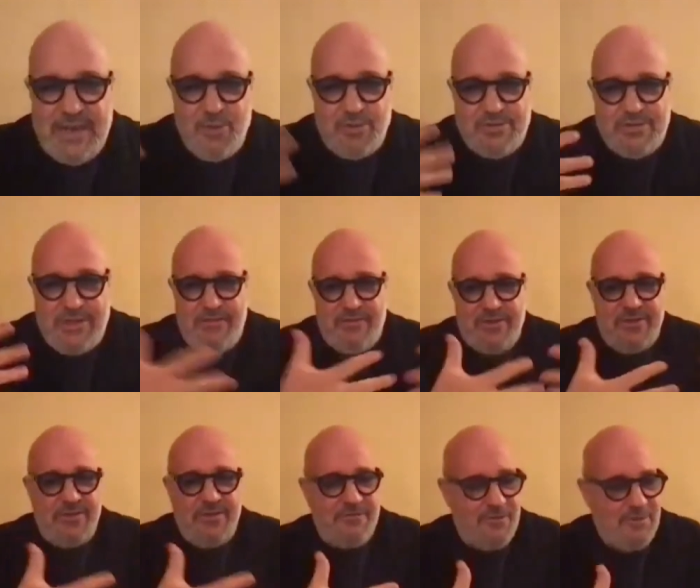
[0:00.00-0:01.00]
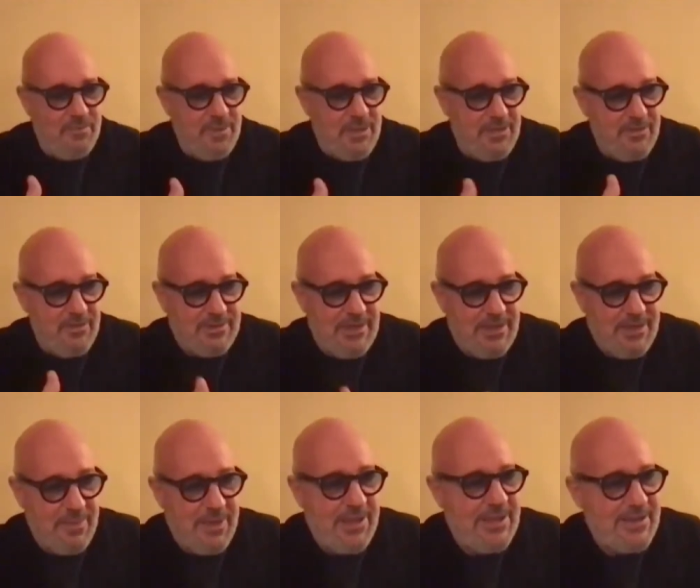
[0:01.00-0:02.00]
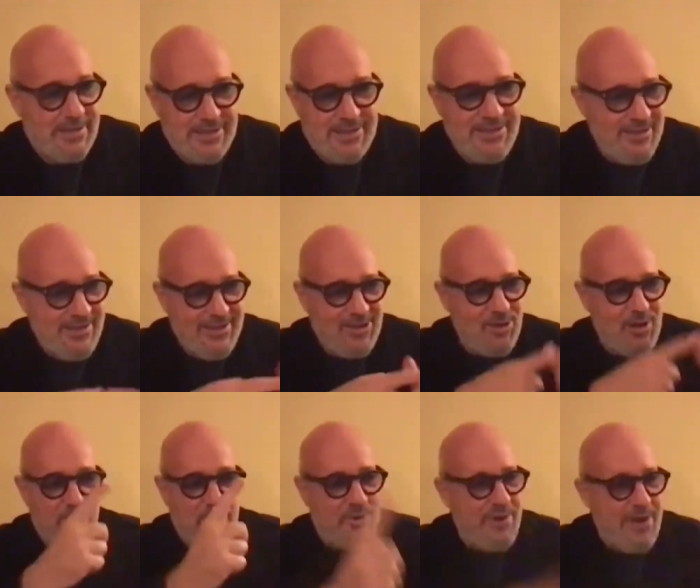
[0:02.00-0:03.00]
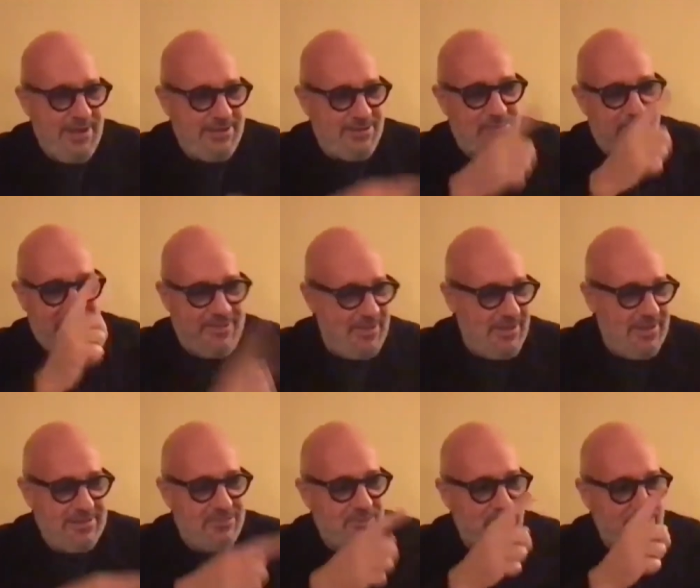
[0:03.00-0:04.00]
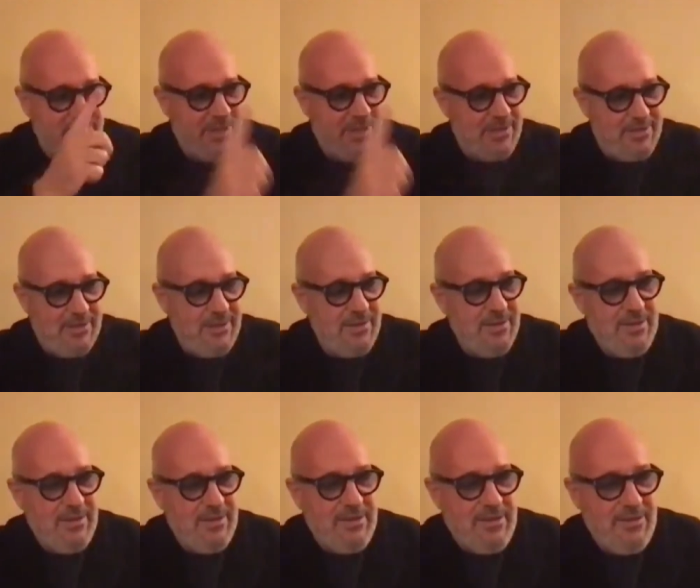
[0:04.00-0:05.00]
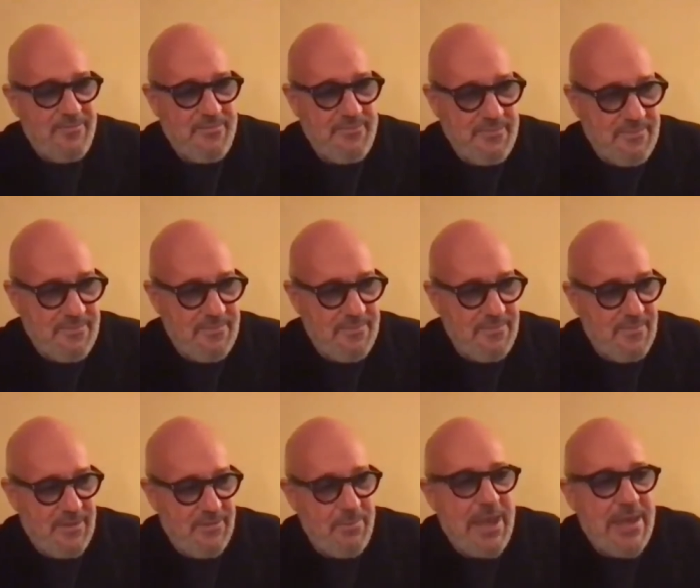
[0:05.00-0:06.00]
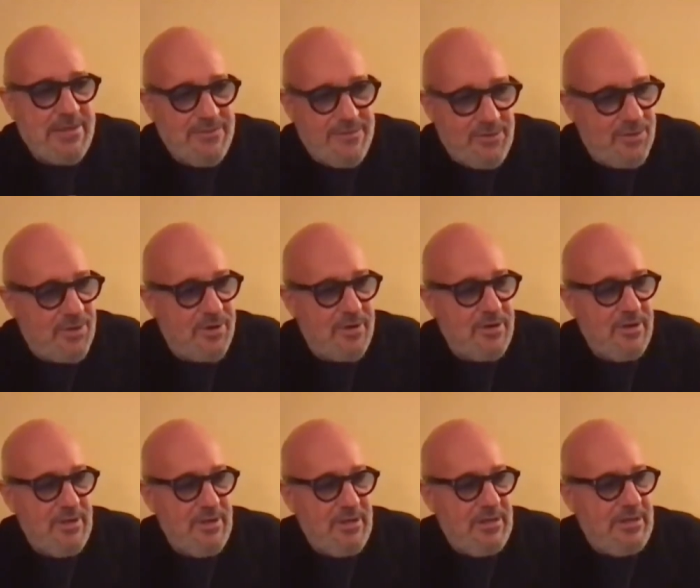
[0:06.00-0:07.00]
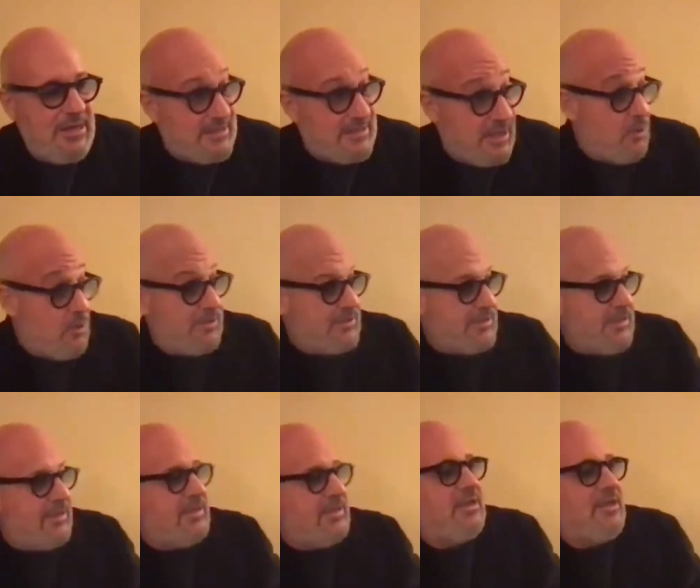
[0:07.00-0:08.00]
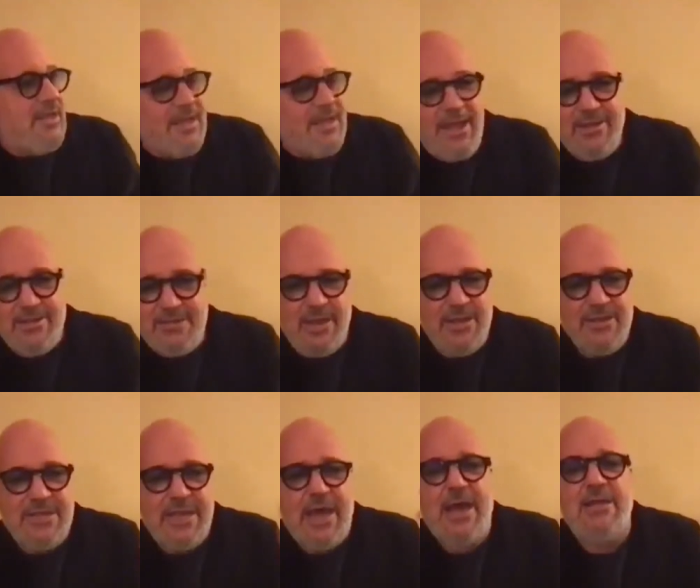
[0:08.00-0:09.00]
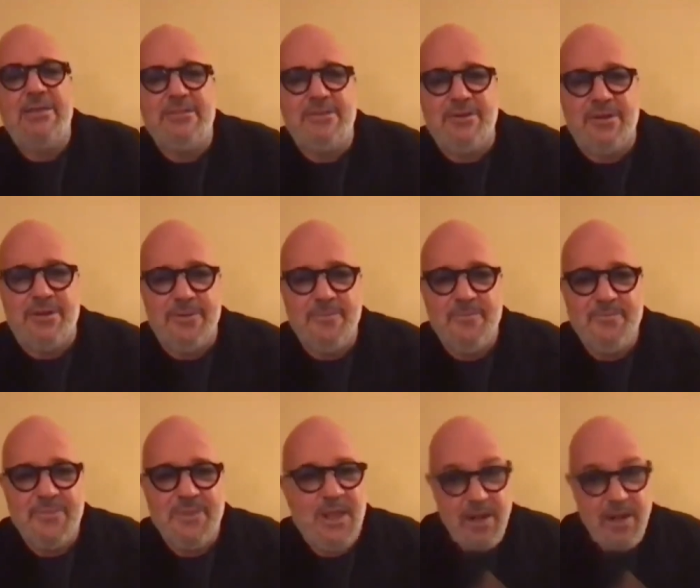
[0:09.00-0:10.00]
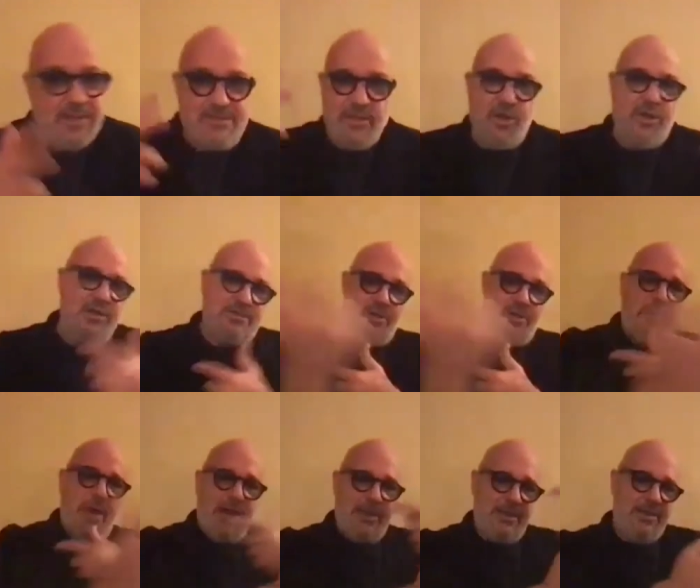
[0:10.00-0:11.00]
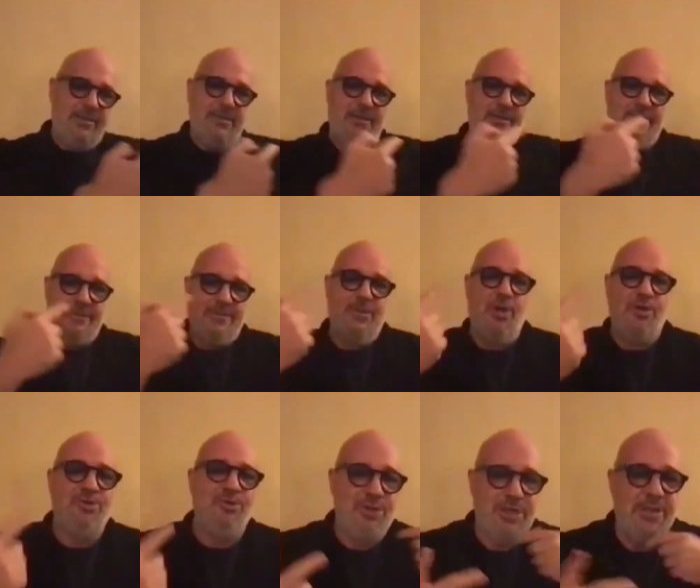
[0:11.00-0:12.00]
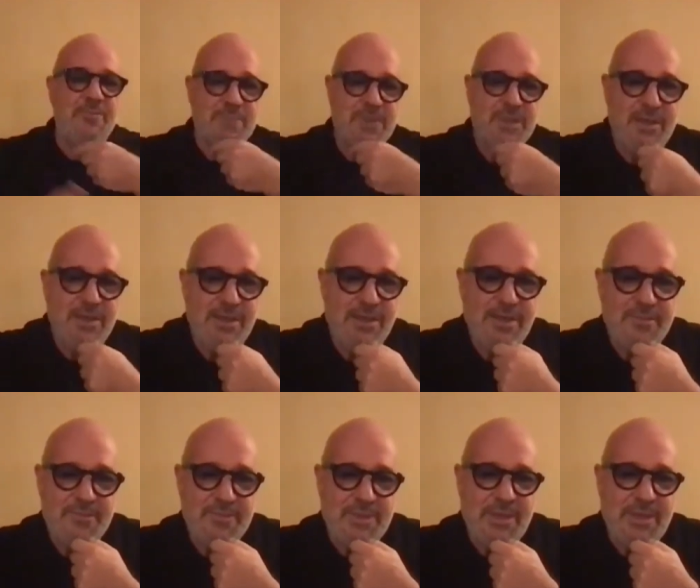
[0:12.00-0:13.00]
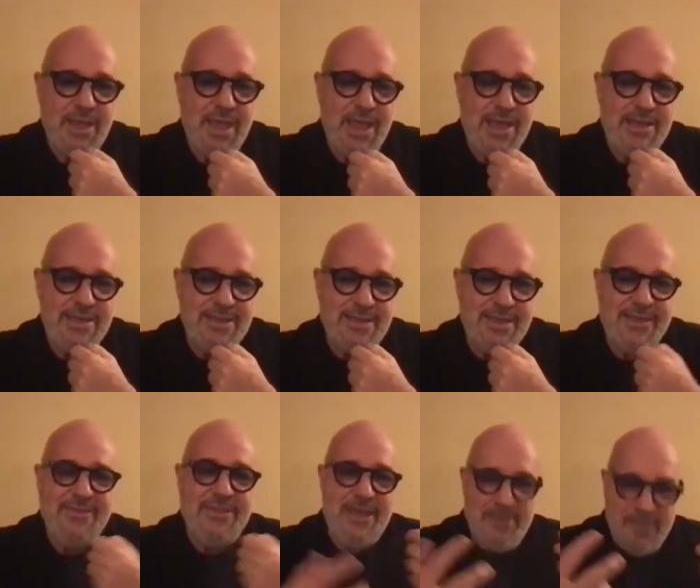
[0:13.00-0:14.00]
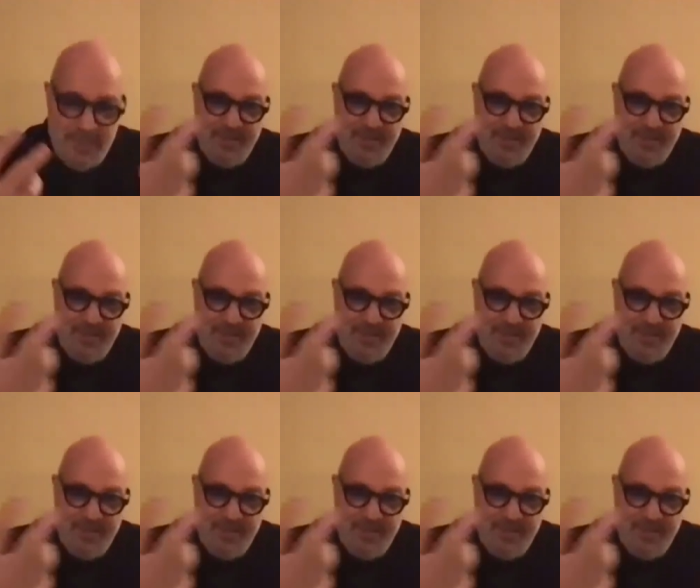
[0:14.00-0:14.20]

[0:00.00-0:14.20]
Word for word: was like everything for me. He was like my collaborator, my things, was my mentor. I said, who is he? And he said, he's a hunter. Ah, let's go back and talk to him. And then